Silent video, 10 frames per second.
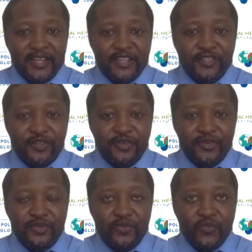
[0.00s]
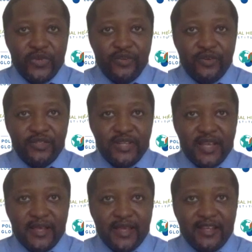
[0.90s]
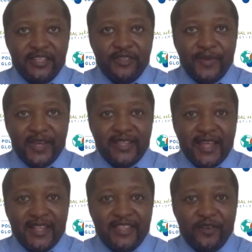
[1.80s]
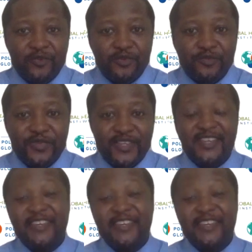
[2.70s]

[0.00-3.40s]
So we don't expect that there will be